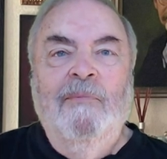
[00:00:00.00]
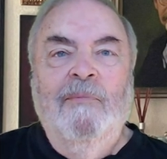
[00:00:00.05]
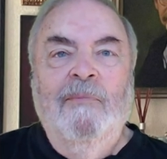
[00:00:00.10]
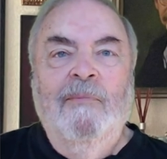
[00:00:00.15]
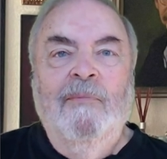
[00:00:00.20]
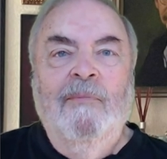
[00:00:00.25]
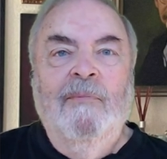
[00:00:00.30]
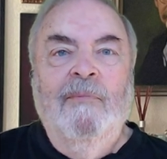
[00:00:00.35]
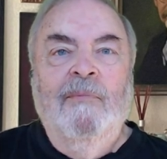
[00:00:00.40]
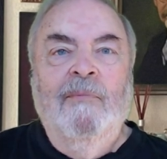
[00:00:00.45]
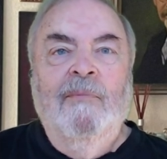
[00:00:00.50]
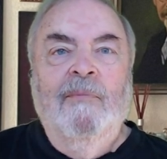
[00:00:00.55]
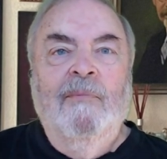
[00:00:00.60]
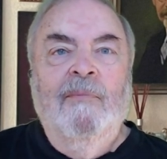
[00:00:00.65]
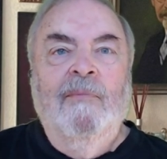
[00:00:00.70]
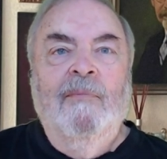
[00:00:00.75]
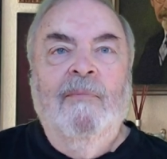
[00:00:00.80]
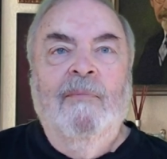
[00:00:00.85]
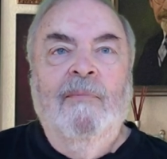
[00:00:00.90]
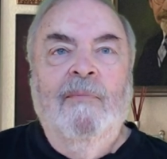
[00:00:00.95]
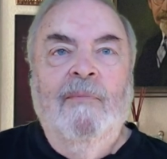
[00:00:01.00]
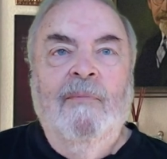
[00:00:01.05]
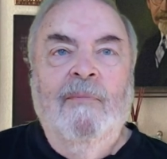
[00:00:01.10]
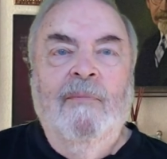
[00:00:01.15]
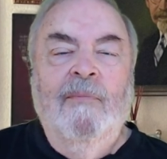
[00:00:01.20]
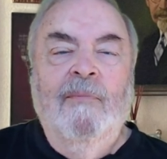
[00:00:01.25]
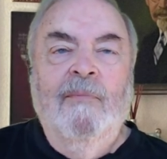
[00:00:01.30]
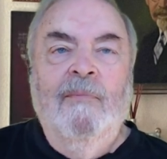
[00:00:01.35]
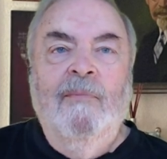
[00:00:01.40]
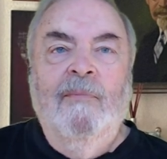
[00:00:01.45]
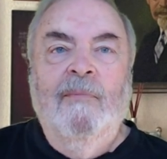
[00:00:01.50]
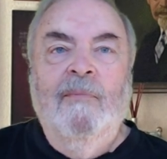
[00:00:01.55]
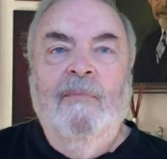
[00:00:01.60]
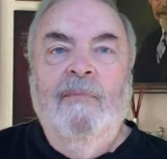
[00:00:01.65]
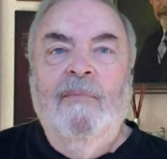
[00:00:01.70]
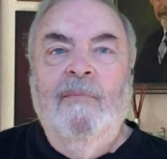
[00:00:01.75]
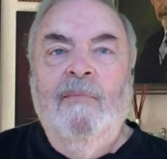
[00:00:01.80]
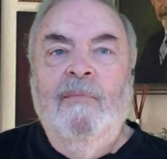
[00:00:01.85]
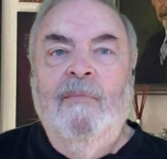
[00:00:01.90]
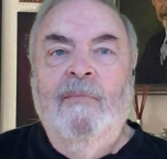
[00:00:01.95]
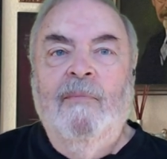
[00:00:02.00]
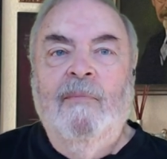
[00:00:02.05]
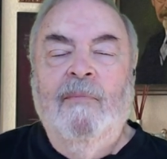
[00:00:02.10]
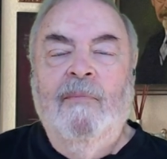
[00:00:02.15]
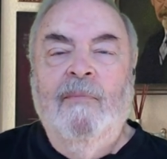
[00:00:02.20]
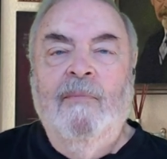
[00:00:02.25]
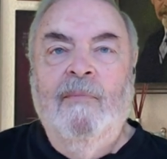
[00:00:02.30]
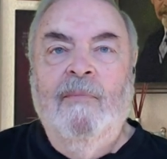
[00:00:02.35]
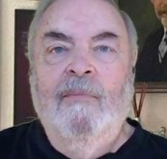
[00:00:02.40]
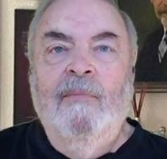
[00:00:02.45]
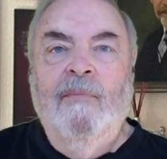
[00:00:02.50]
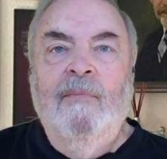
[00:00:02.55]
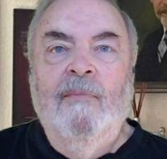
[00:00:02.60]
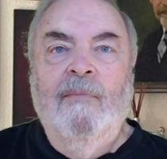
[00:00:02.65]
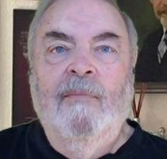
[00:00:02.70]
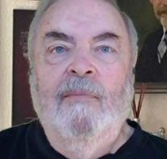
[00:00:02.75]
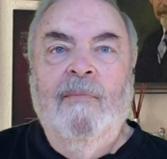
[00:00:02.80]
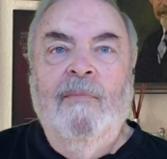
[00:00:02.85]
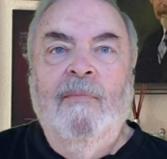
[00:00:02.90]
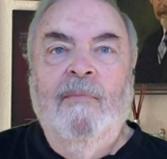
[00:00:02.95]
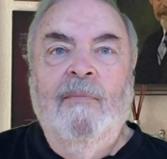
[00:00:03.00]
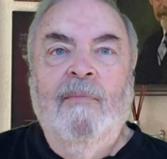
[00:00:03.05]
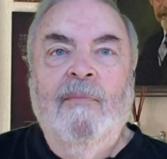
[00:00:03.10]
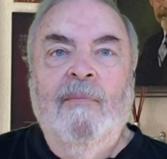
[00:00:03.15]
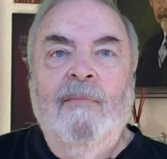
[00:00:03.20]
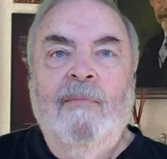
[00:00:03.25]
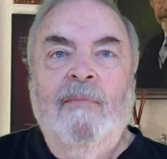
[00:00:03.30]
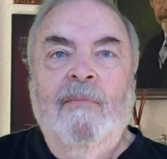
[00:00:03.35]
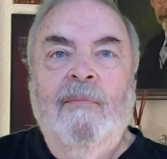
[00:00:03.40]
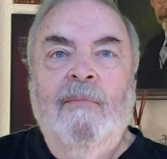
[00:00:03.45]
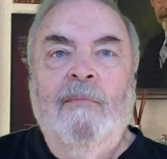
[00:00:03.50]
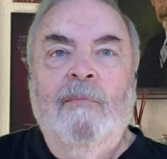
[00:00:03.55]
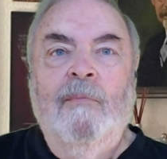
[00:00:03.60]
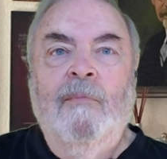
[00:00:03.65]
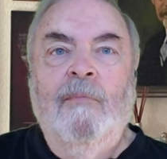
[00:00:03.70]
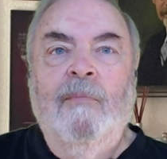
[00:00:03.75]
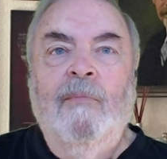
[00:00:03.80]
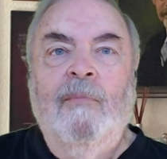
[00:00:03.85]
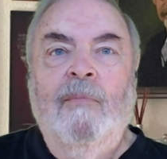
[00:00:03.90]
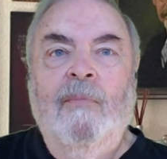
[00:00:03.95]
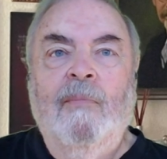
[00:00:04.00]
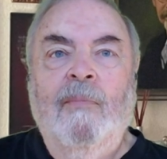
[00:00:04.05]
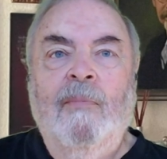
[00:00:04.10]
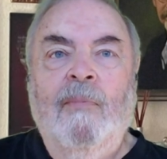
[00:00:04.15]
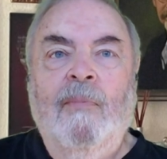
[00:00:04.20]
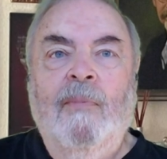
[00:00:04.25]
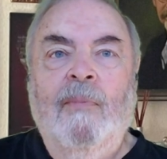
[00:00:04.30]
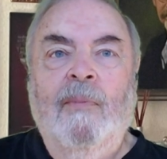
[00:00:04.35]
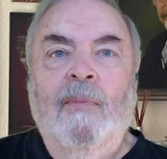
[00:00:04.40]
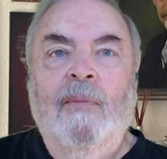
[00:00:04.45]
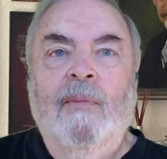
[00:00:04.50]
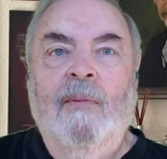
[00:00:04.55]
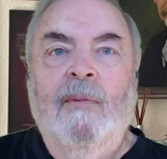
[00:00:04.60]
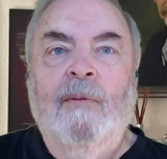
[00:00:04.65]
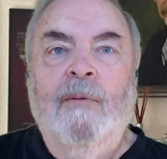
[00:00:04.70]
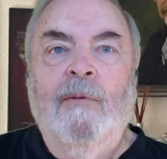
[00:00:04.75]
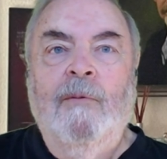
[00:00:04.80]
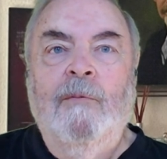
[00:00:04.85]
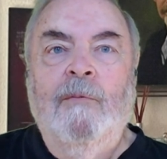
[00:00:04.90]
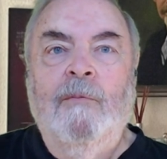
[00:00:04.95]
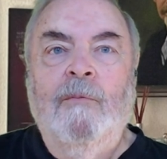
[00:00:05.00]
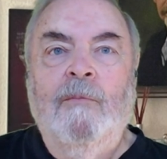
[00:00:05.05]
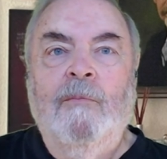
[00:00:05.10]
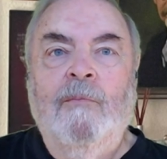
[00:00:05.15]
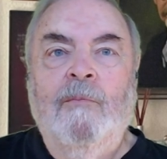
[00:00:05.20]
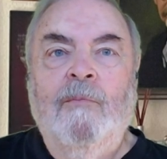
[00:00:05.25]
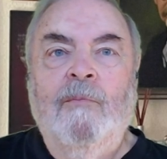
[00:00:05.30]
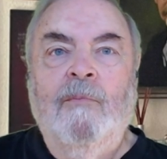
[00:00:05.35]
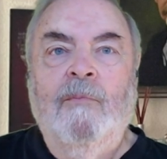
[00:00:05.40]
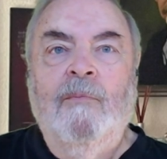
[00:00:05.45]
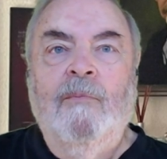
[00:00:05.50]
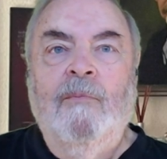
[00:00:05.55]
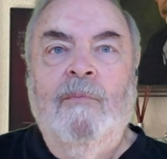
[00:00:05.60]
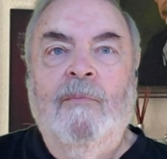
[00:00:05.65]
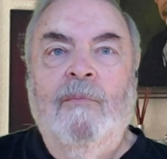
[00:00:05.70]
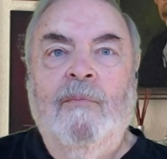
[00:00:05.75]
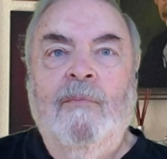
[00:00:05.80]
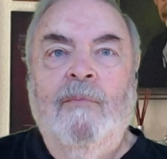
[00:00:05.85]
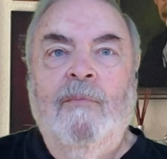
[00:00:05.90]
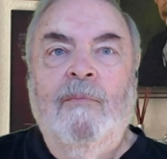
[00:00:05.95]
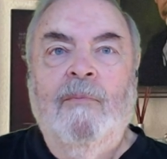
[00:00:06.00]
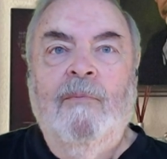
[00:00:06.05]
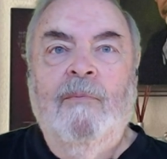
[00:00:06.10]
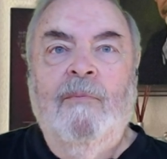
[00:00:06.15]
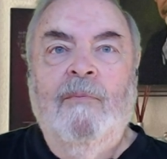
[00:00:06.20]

[no speech]